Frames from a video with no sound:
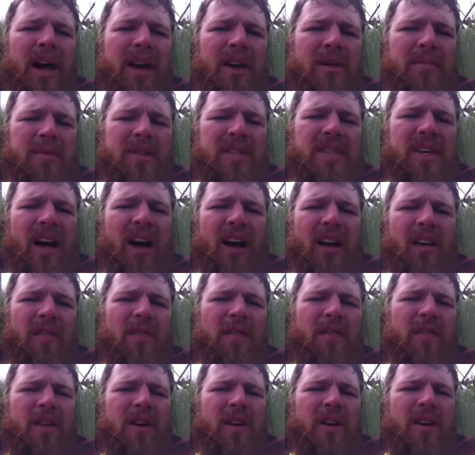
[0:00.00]

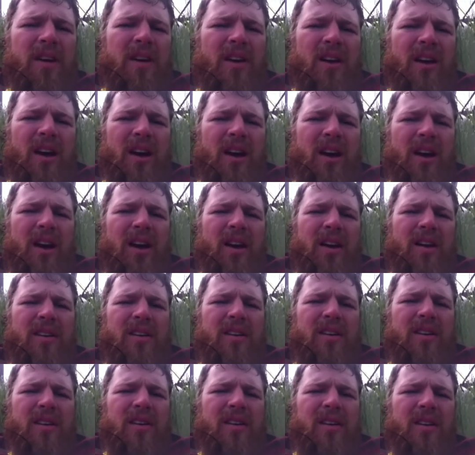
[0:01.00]
himself
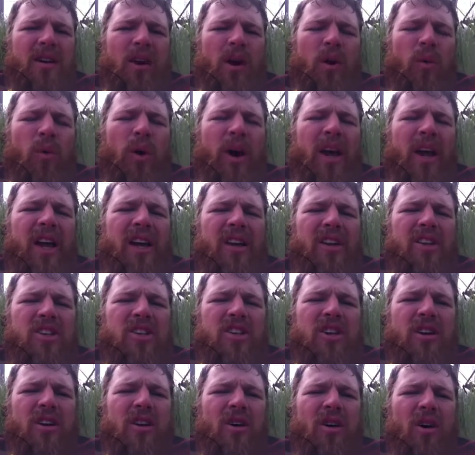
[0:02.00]

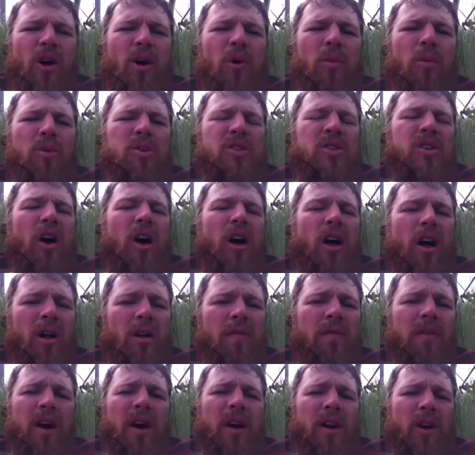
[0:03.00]
arranged almost
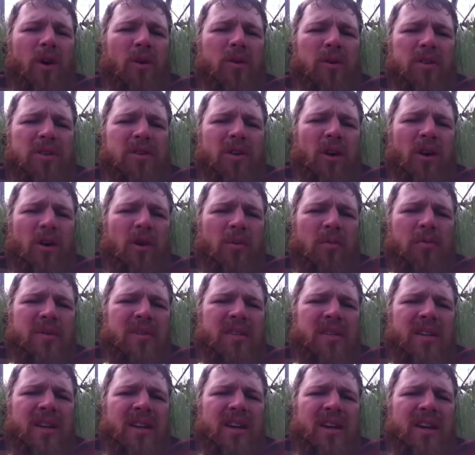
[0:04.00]
all of our host
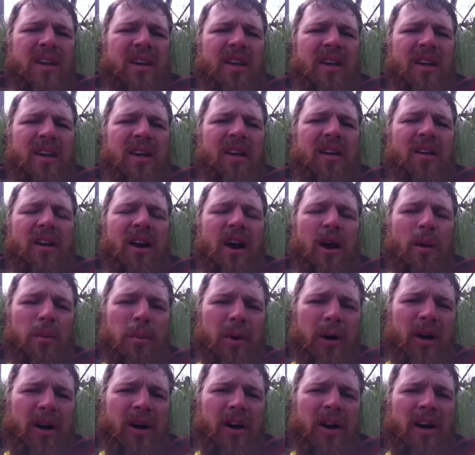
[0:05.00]
homes here in
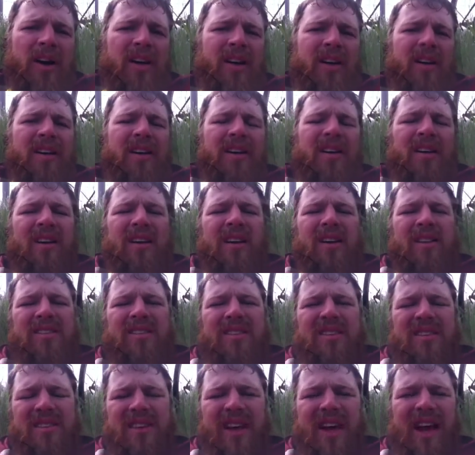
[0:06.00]
Alberta,
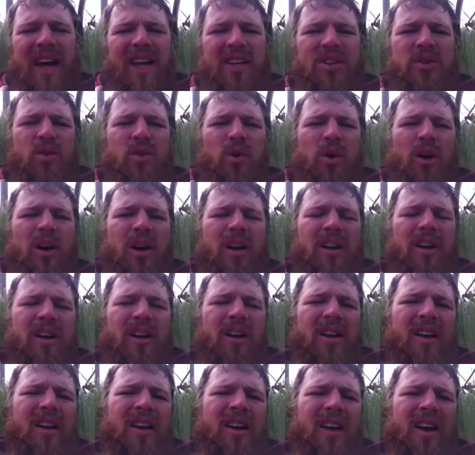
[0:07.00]
Saskatchewan,
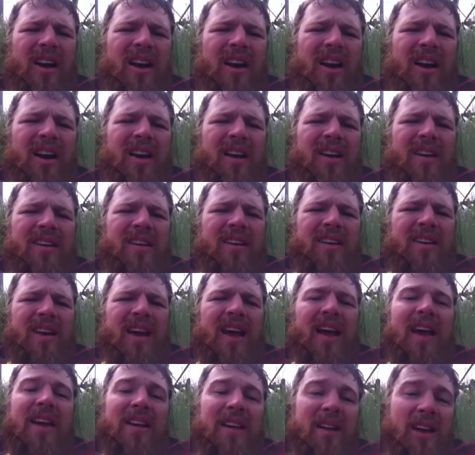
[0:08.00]

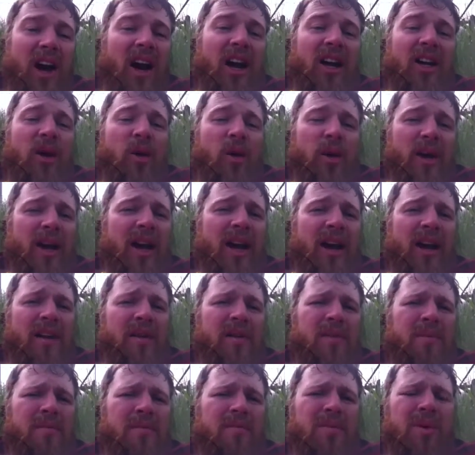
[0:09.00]
and Carlo and
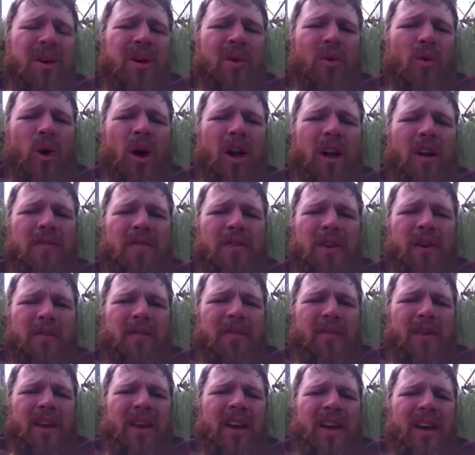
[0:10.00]
Ann being one of
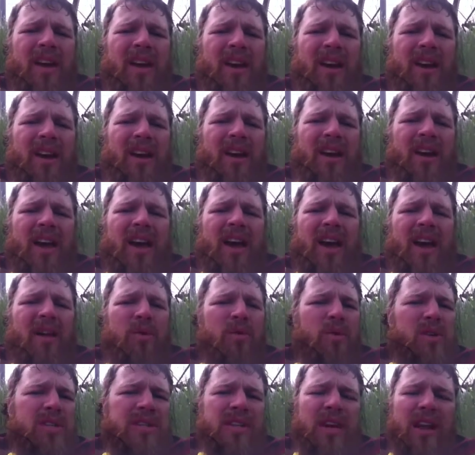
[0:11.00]
them.
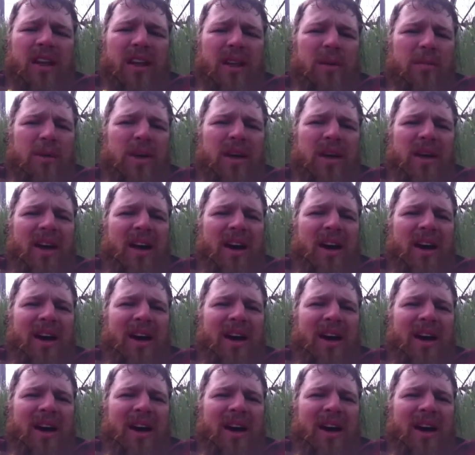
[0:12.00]
Ann was telling me